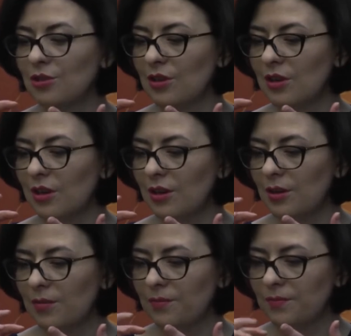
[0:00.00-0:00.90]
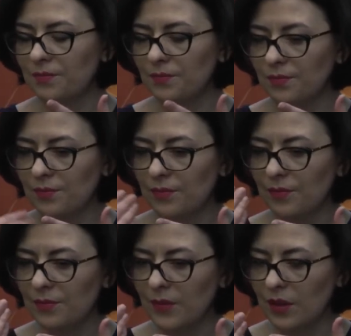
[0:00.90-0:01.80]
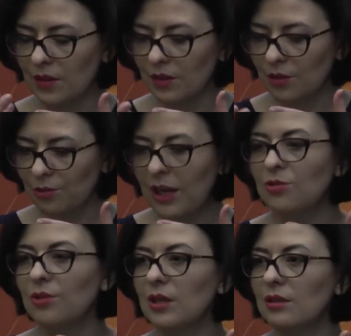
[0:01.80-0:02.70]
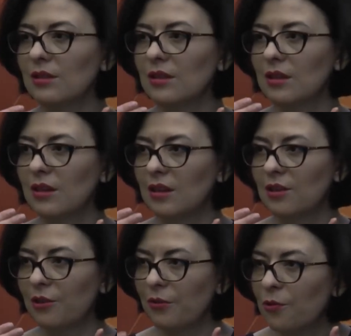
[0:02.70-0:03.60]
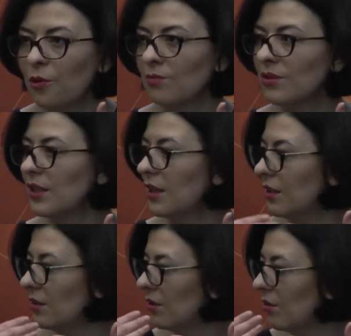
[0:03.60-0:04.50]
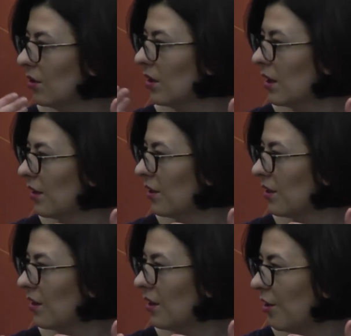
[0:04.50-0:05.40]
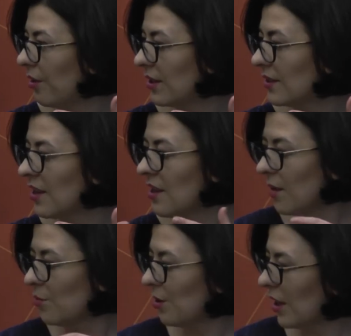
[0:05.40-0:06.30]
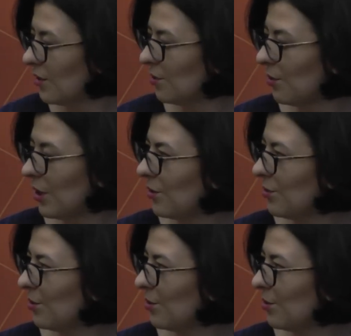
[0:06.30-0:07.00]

um, gradual uh, reforms in all other areas. I'm sorry, I look, you are